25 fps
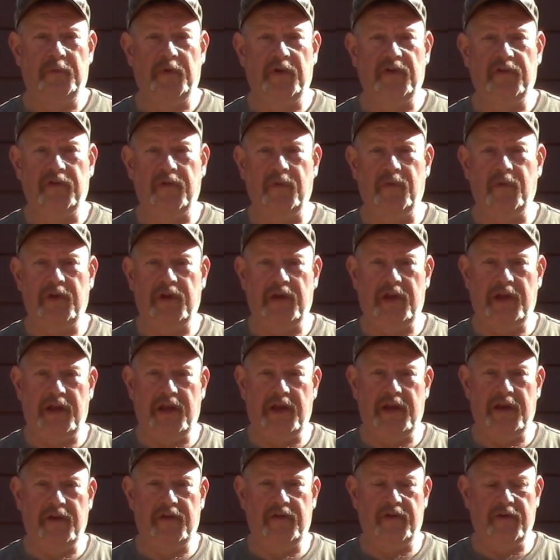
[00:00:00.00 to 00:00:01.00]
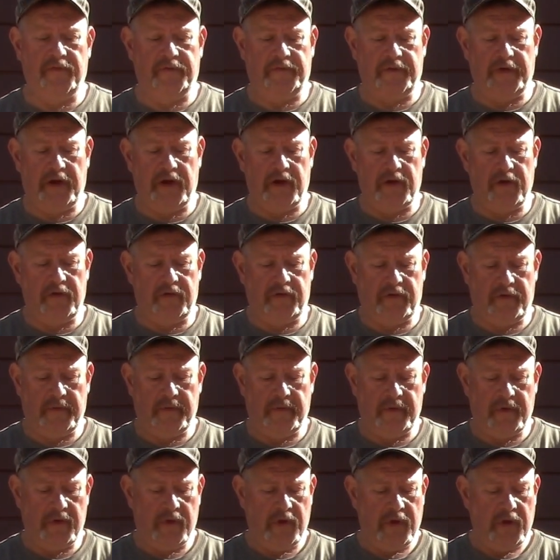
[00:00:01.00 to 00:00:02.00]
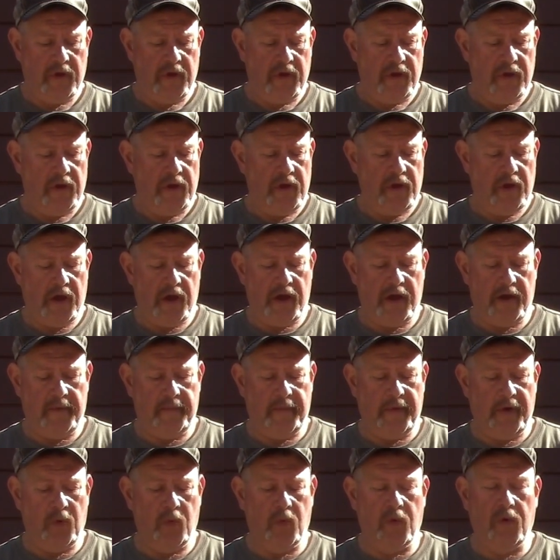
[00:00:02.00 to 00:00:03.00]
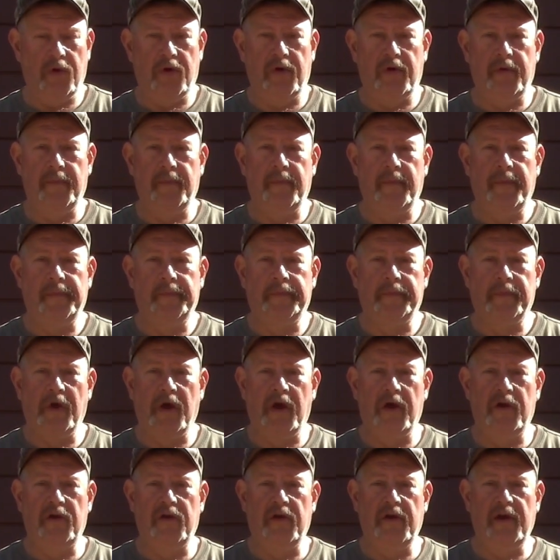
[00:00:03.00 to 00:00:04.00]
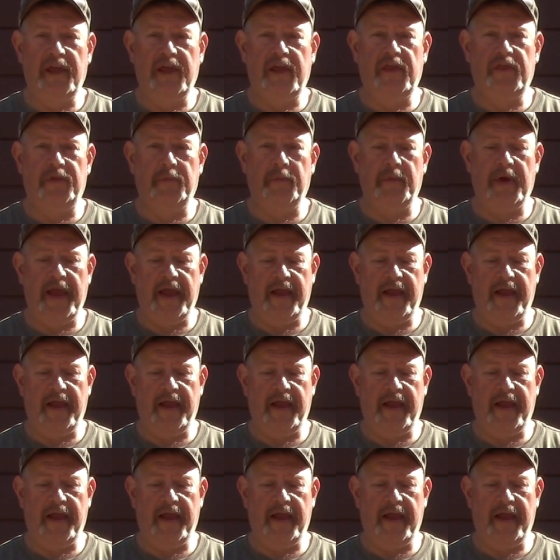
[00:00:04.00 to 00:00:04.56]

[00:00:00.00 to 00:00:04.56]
I wore them a lot this archery season, and they were great.